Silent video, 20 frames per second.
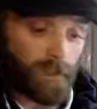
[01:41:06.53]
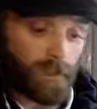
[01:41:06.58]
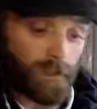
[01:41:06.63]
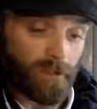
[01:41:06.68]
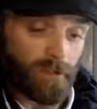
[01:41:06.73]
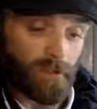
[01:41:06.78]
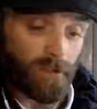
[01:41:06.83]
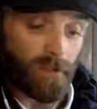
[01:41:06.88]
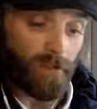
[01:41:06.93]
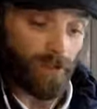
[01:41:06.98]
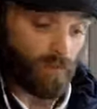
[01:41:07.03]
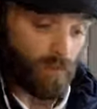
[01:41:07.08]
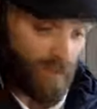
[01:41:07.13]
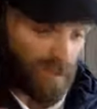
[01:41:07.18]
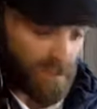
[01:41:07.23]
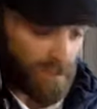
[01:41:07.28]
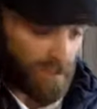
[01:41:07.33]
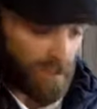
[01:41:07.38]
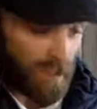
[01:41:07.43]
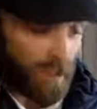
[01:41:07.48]
So
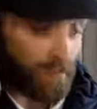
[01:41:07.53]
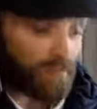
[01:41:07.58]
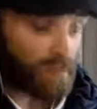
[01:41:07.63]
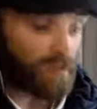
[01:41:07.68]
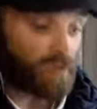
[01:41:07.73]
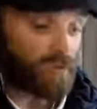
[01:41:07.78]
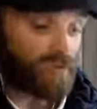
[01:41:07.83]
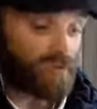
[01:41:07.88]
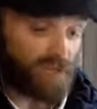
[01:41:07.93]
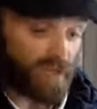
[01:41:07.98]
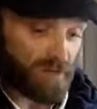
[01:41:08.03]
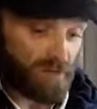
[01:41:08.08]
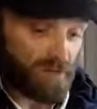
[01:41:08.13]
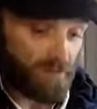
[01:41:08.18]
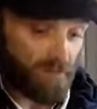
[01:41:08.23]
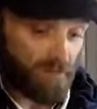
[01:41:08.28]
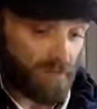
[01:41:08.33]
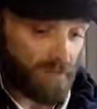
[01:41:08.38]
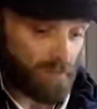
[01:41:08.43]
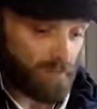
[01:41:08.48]
threatening,
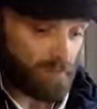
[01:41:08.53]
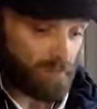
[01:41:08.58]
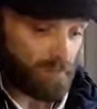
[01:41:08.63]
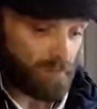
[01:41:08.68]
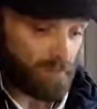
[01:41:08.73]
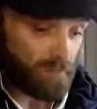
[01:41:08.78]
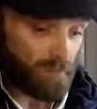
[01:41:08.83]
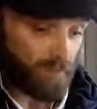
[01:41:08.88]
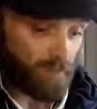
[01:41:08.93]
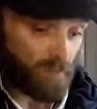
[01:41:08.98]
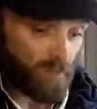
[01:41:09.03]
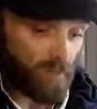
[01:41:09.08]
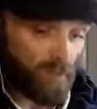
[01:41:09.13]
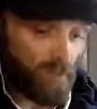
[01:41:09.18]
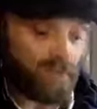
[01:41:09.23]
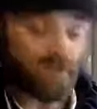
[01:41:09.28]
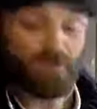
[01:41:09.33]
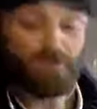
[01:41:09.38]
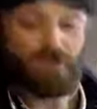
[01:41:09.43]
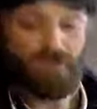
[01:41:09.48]
abusive. Well,
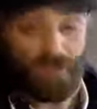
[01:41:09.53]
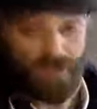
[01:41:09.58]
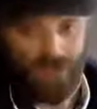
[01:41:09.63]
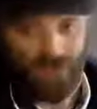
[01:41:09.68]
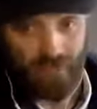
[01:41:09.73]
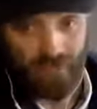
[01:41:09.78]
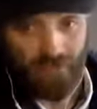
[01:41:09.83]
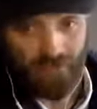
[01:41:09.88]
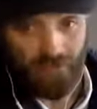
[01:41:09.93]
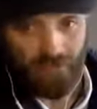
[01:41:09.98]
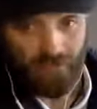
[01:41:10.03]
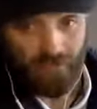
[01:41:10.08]
what's abusive?